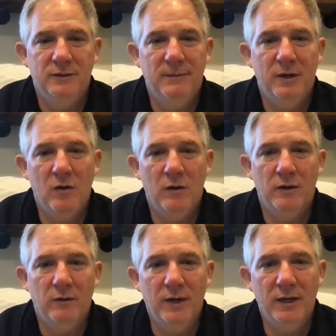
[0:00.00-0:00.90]
debit card
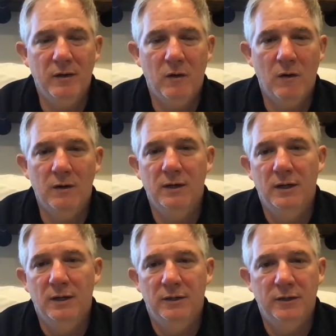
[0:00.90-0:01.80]
or credit card,
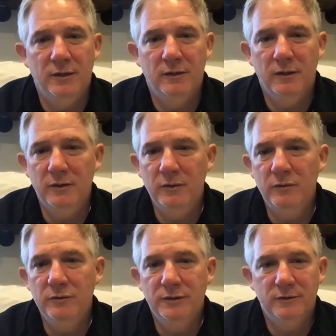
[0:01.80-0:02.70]
you're going to
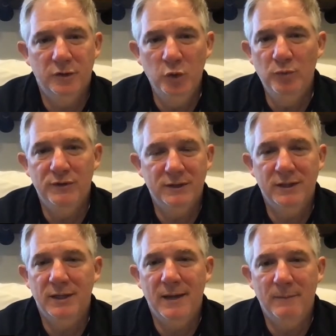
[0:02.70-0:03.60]
lose
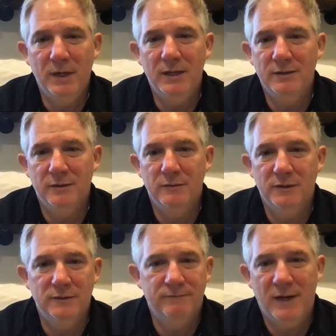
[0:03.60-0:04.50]
2% of that money. So
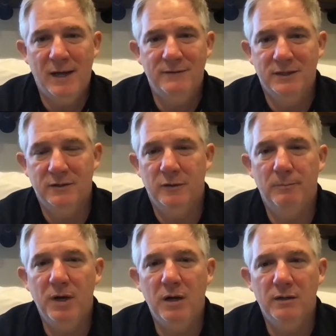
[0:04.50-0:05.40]

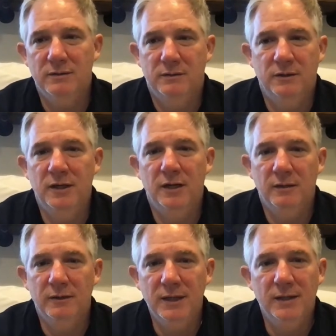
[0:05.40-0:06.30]
$500-$600 you're not
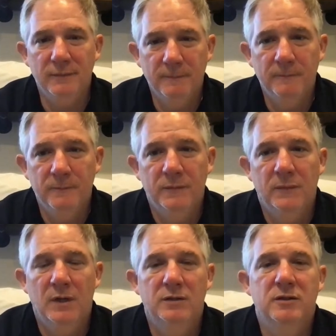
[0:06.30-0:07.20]
going to get.
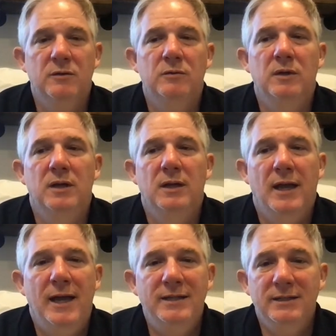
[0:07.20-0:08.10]
So
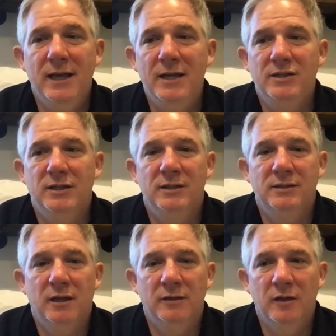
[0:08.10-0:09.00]
ACH
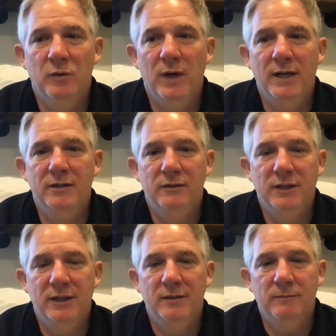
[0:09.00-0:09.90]
is another way to
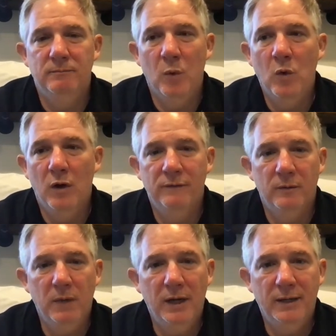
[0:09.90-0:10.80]
get more of
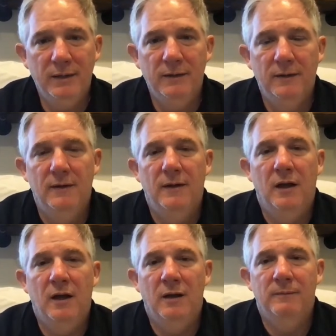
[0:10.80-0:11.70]
your money.
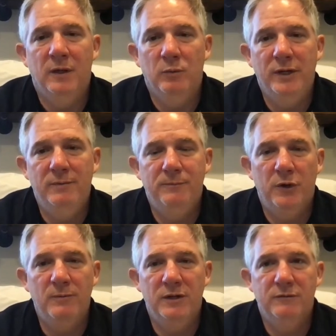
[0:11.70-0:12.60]
And we
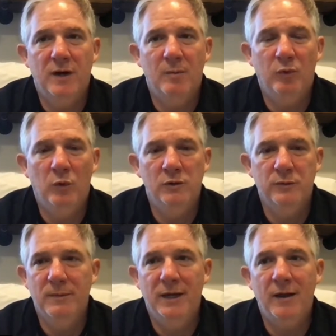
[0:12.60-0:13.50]
pretty much, for our employers,
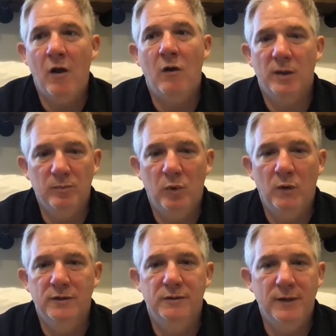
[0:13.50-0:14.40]
we make all
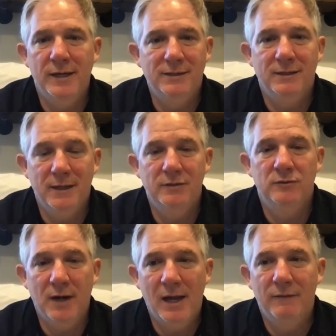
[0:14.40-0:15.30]
employers do ACH
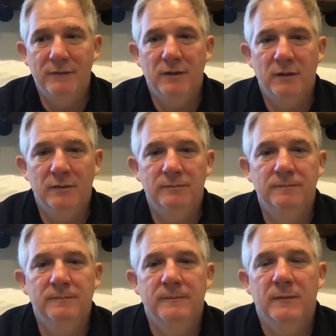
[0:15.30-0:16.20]
draft to